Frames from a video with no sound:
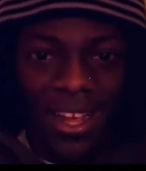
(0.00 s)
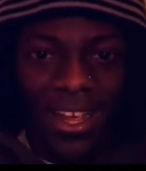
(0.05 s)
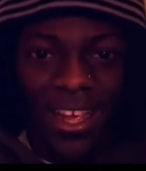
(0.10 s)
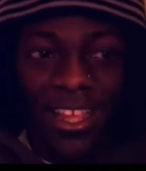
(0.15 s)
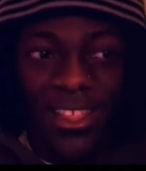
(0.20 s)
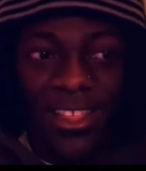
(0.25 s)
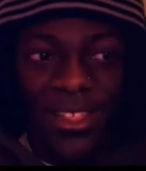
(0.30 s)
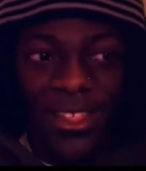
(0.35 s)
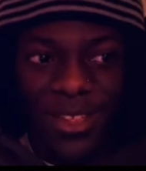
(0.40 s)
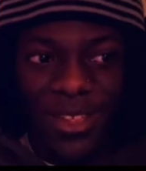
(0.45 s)

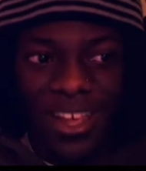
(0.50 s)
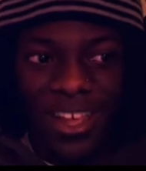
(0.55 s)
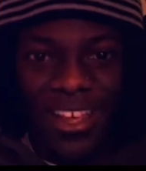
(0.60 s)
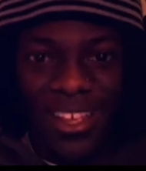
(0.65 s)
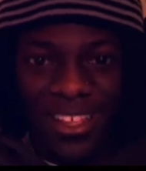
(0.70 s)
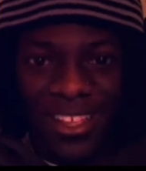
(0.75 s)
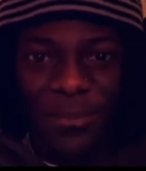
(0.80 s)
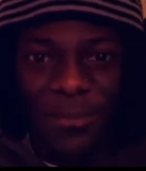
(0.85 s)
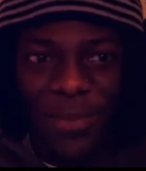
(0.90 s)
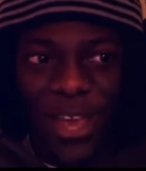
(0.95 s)
it's
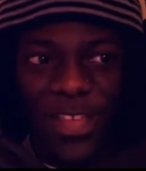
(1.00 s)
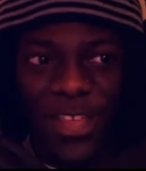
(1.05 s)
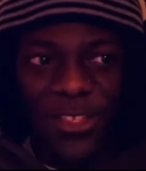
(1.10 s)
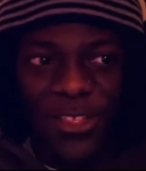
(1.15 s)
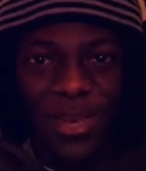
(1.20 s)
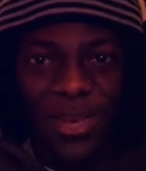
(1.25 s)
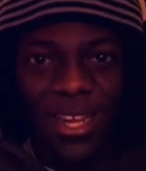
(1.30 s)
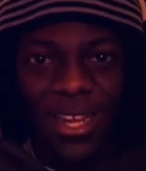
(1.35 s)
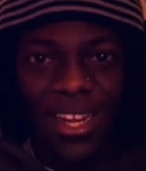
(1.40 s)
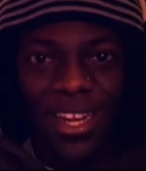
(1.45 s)
a
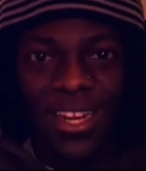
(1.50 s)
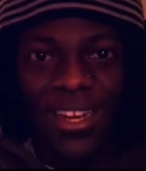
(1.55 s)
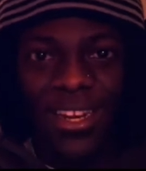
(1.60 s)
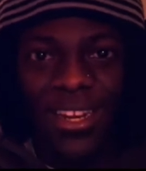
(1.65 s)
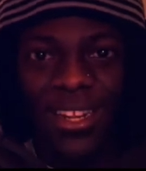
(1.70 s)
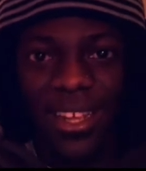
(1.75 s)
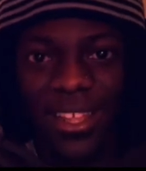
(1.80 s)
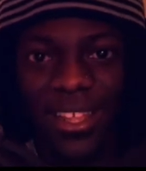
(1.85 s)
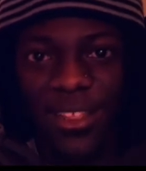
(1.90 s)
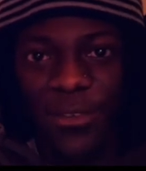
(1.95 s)
passion, man,
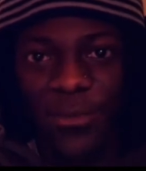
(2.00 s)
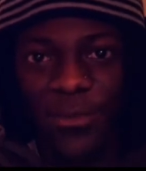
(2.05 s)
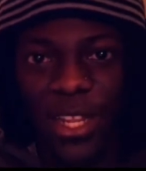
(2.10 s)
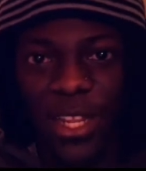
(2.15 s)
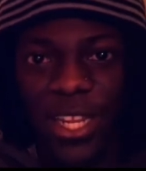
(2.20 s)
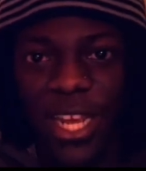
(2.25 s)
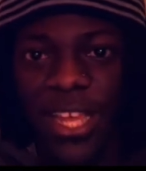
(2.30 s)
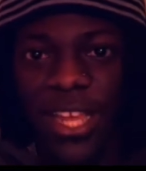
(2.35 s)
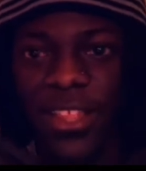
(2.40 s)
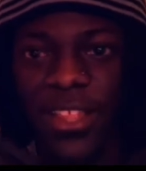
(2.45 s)
and it's a
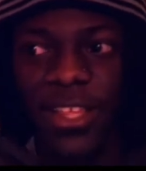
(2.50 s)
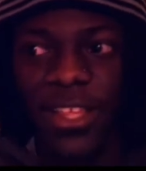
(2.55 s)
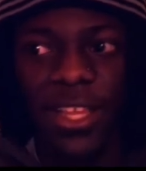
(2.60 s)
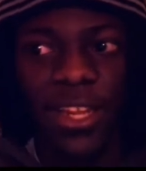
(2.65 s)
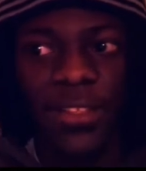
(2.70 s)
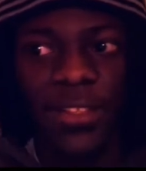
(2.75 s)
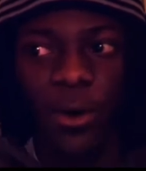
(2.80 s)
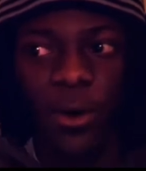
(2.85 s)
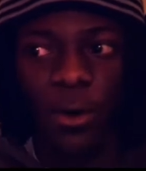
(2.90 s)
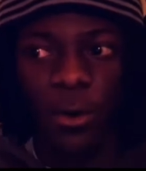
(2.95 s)
really nice scene,
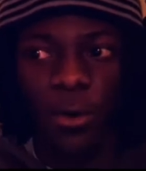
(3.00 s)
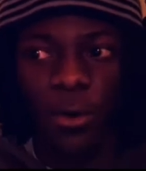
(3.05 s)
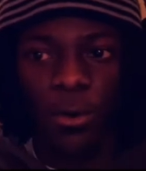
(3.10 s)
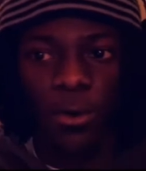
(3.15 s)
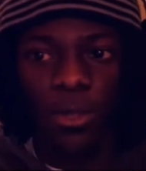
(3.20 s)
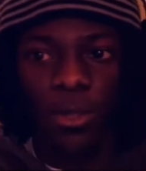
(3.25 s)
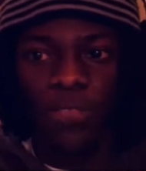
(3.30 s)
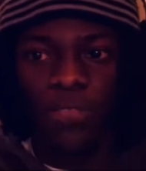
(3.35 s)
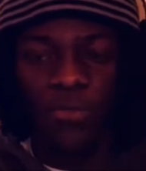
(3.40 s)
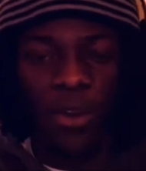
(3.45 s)
and
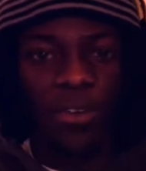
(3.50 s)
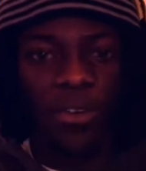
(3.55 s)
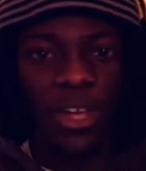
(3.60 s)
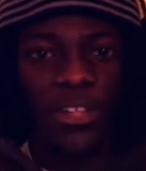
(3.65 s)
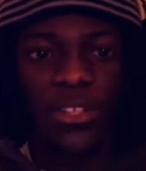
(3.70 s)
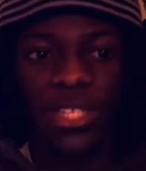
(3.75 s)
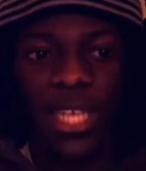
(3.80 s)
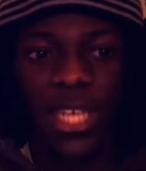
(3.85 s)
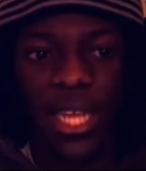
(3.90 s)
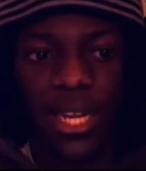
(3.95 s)
it's very
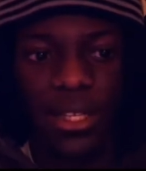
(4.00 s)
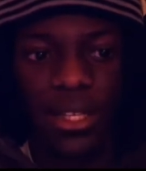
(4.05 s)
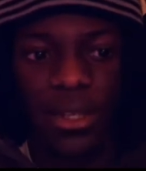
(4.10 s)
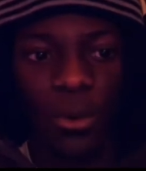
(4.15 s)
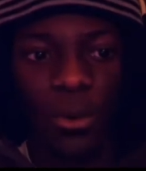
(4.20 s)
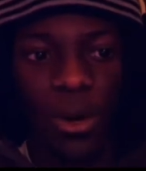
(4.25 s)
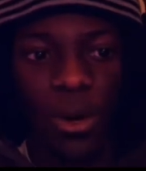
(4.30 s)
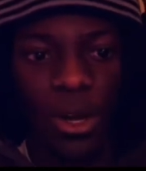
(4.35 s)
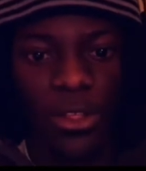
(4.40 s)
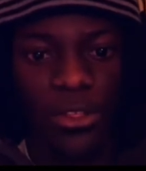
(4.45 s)
entertaining to
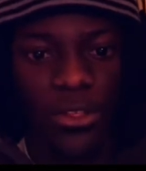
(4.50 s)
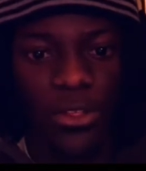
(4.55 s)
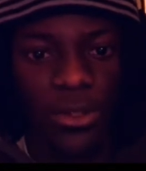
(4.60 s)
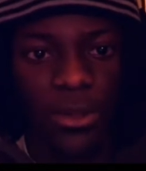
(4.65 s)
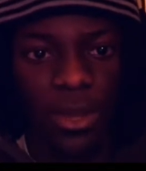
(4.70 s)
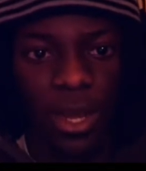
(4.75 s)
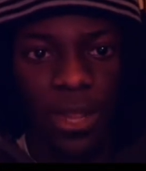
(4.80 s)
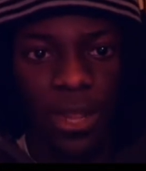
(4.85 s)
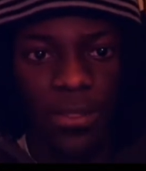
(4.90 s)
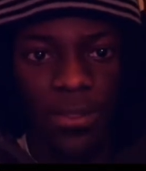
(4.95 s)

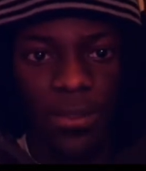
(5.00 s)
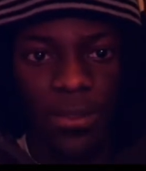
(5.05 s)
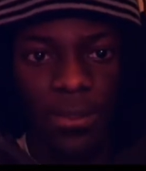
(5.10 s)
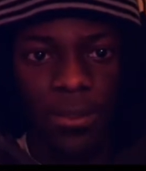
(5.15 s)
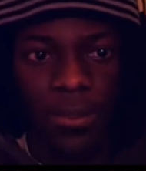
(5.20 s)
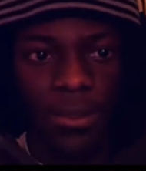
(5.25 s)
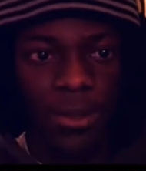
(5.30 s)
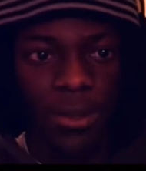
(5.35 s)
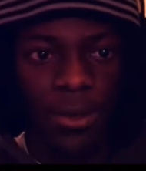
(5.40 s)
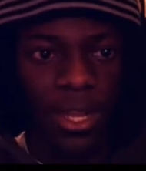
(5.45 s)
watch,
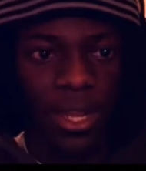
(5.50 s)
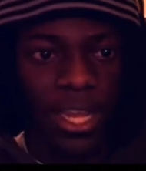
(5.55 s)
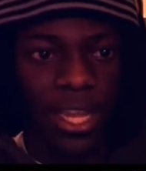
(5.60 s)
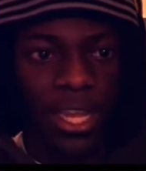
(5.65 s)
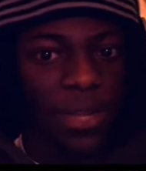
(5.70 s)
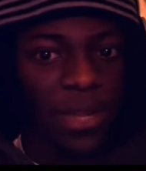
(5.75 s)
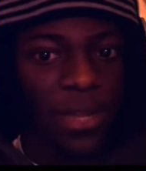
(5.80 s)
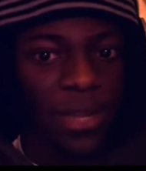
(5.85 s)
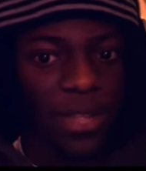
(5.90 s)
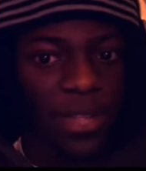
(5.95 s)
and, you know, I
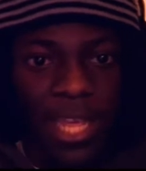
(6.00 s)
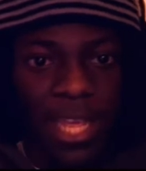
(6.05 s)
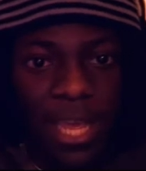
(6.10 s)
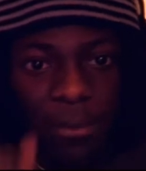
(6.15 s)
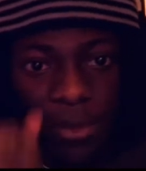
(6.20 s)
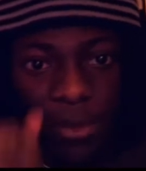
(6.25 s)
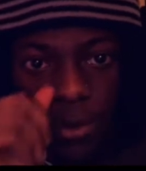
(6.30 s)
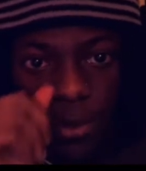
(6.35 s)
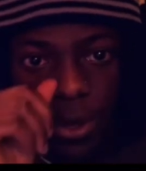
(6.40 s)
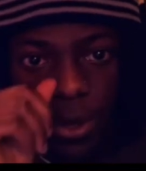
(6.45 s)
like playing the
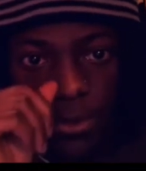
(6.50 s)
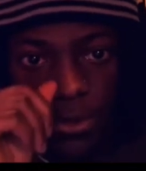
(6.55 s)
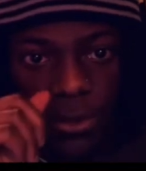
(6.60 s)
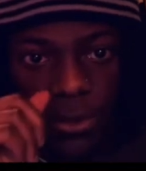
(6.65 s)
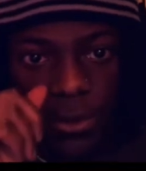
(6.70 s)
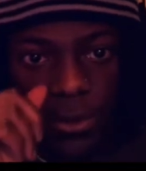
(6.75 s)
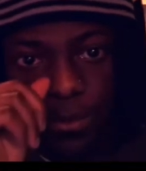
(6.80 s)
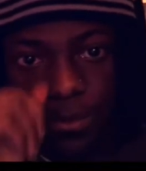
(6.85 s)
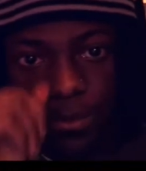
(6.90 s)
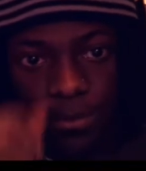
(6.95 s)
game as well,
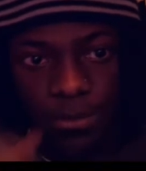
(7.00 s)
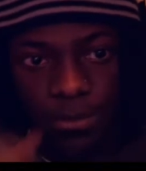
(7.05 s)
so